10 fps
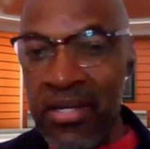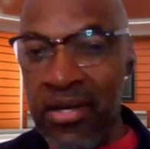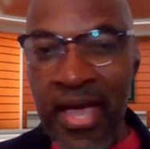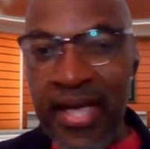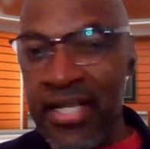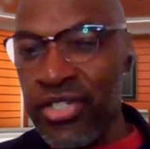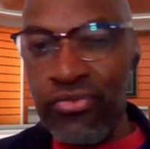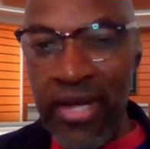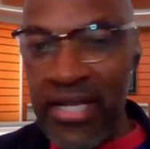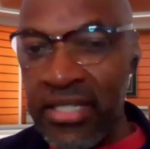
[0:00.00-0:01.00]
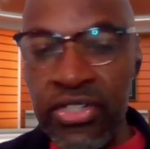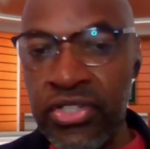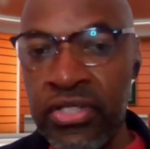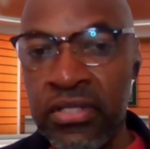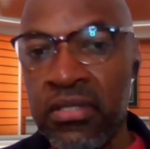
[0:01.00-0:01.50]
her age
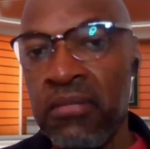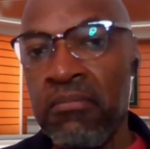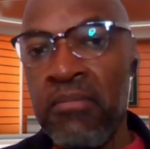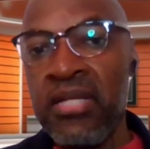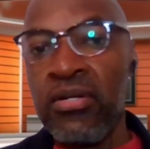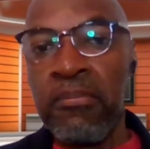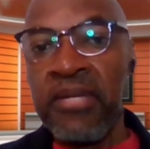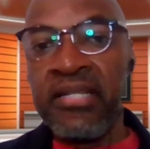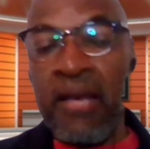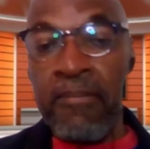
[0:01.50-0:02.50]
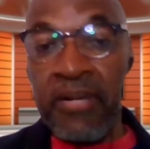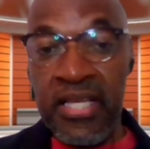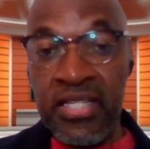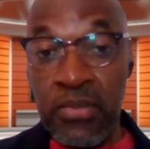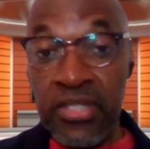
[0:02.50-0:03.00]
range may not be at that
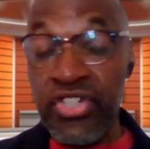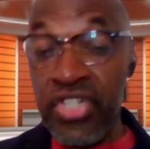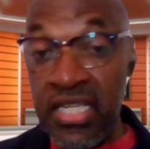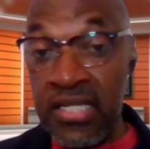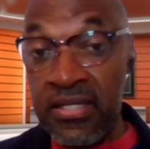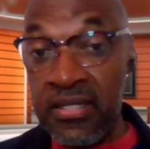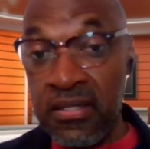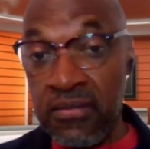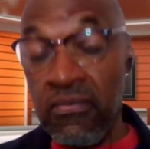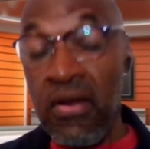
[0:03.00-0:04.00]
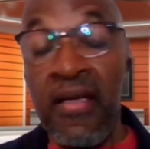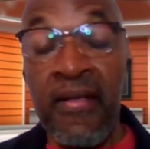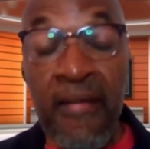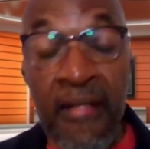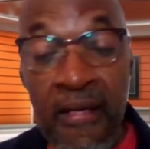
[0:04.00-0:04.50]
place where she is,
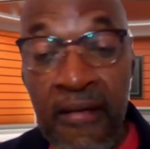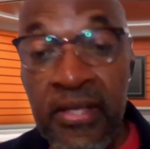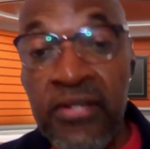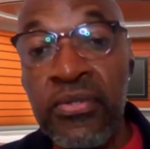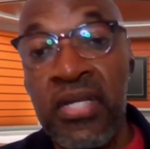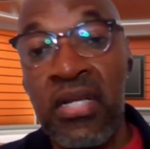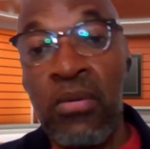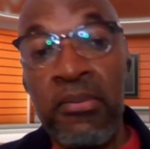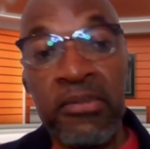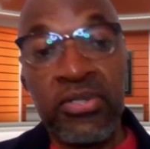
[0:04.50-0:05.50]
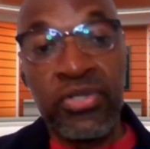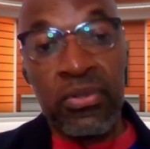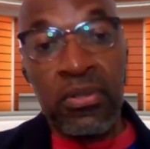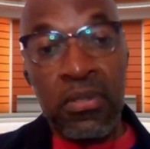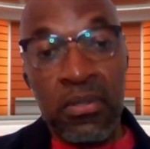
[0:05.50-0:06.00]
right? They do say that women
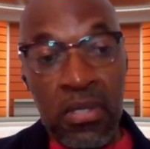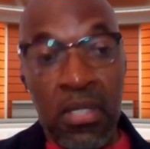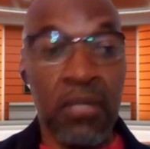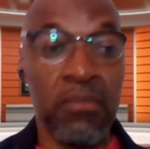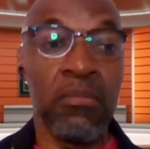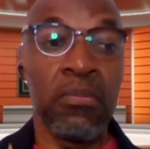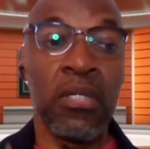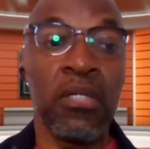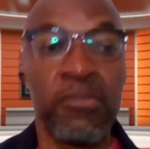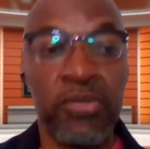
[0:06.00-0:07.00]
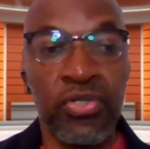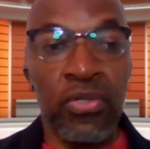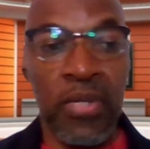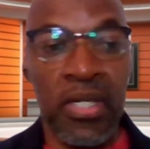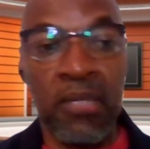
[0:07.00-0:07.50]
mature, girls
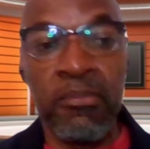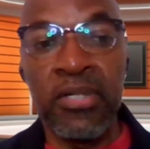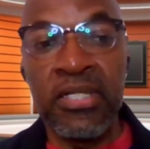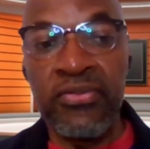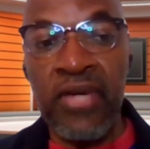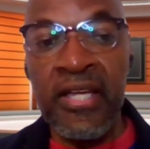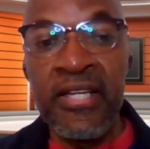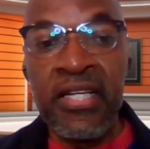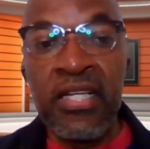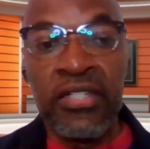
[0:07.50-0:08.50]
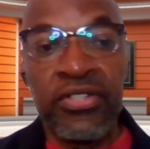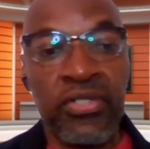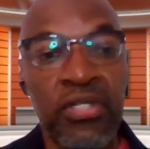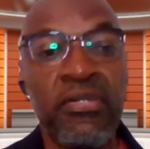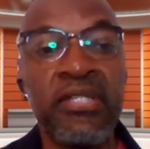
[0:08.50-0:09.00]
mature quicker than boys, right?
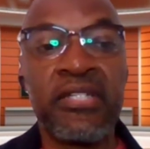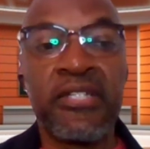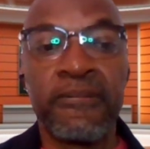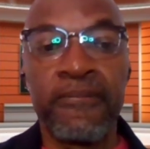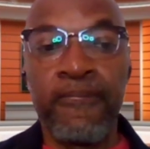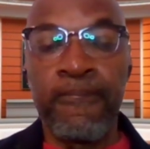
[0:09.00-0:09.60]
So there is